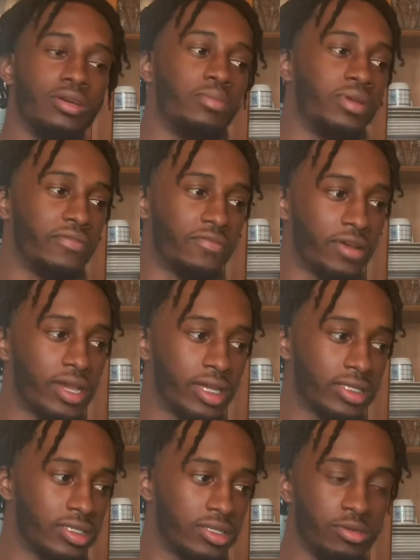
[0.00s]
Don't be
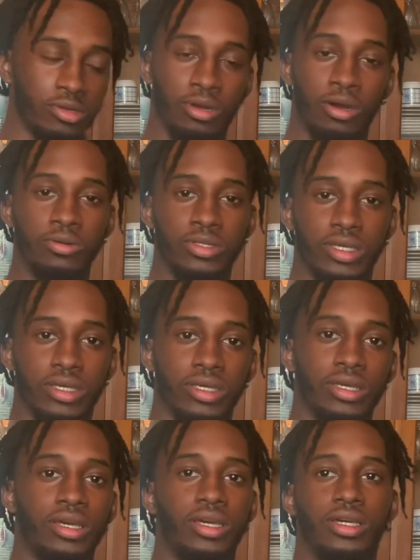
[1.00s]
afraid to do your own thing.
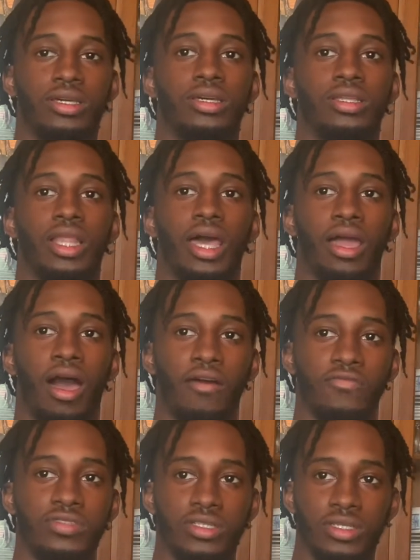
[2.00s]
Like
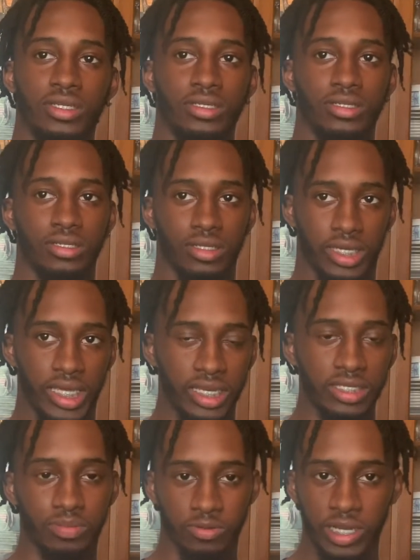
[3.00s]
obviously get
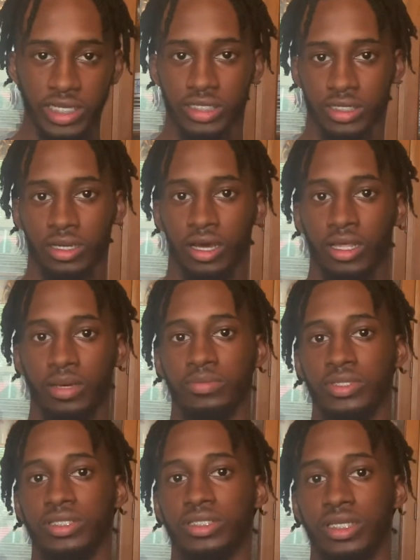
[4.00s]
inspiration and all that,
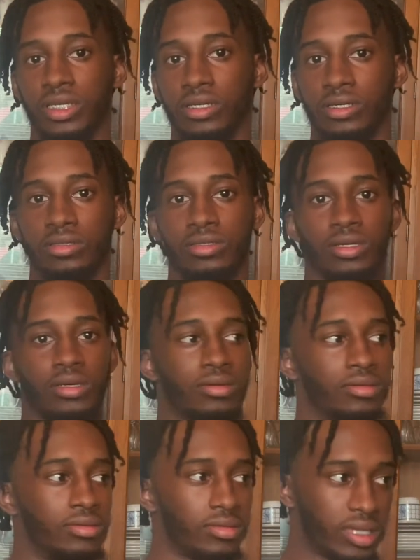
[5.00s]
but still
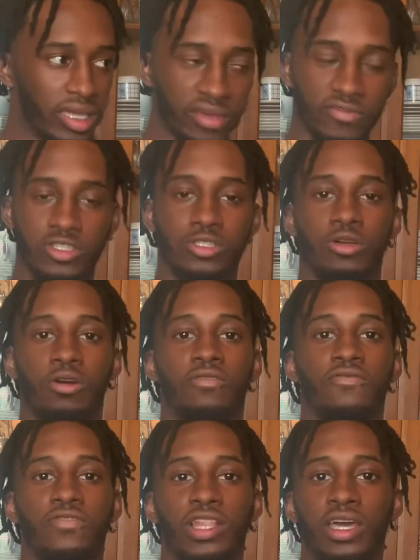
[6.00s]
give it your
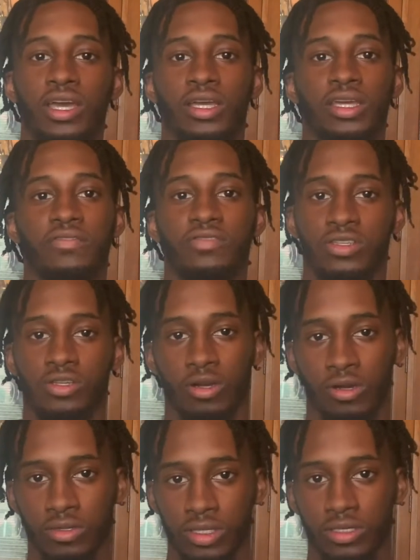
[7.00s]
own flair, give it your
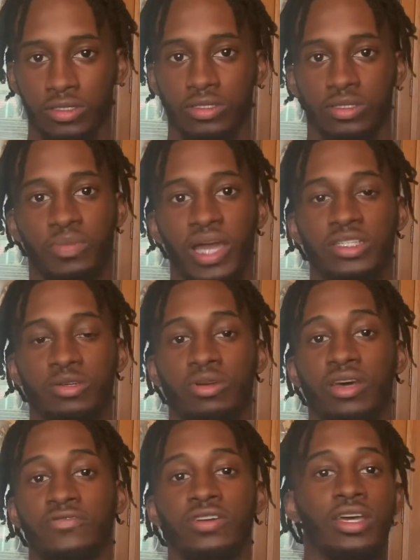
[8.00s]
own little spice or
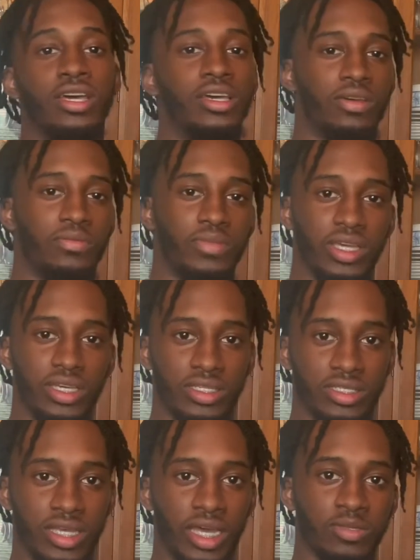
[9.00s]
whatever.
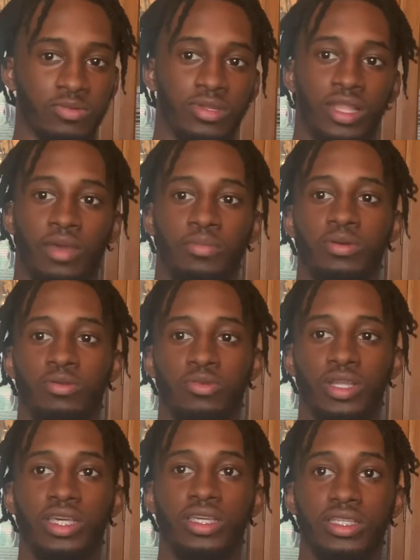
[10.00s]
Because that's when like people
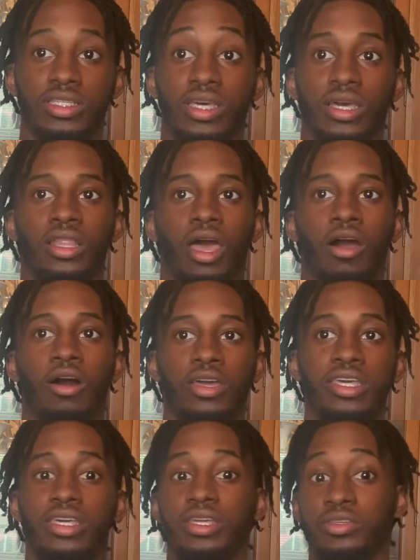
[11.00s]
really can tell like, oh,
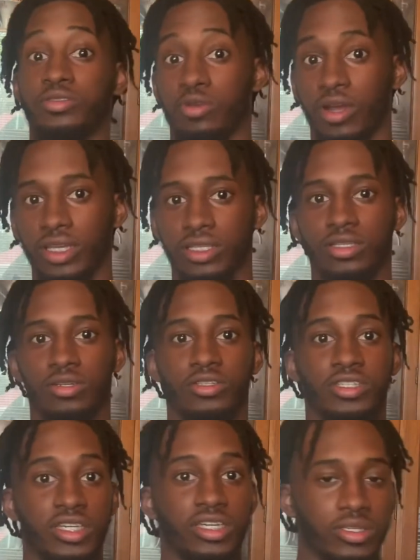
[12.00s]
he can dress or
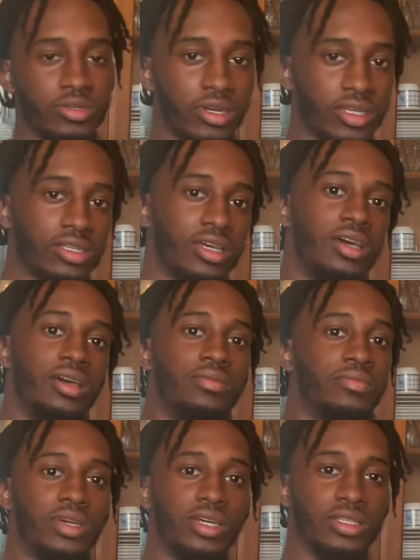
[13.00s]
she can dress,
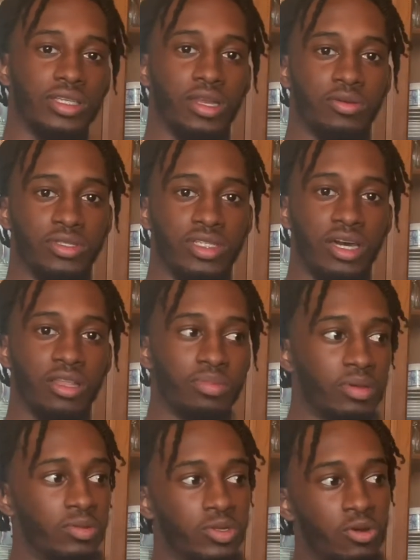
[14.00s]
because they don't see other
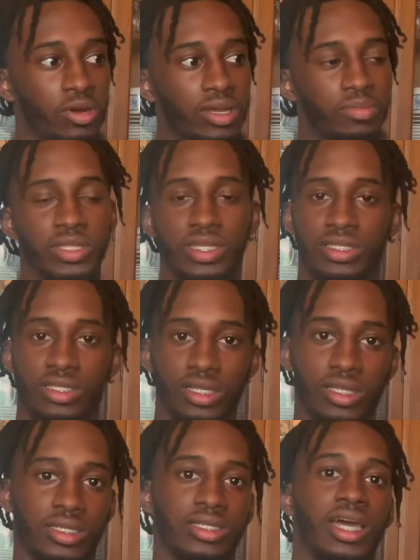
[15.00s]
people doing it, but it still
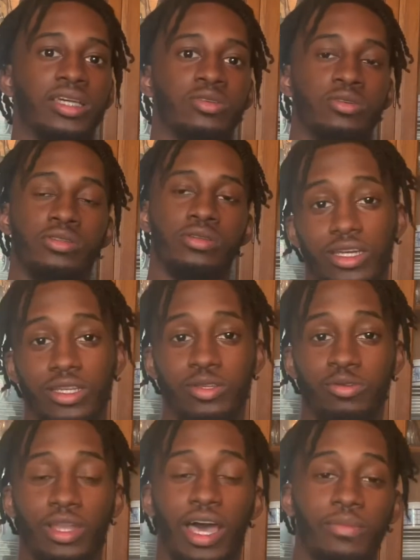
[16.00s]
looks nice on
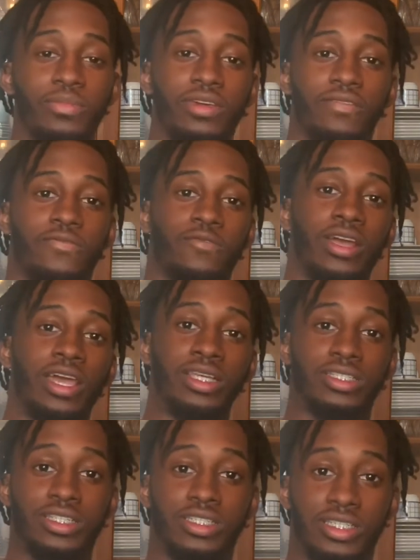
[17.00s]
you. Do not be afraid
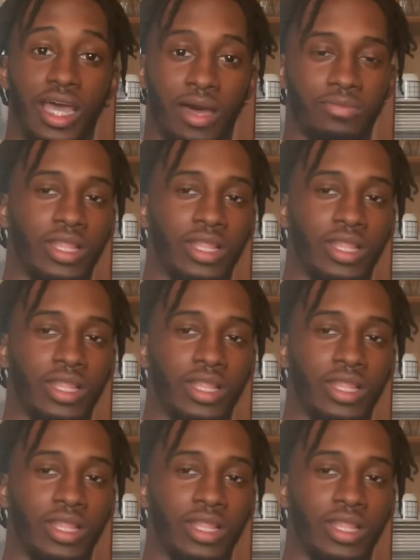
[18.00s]
to shop.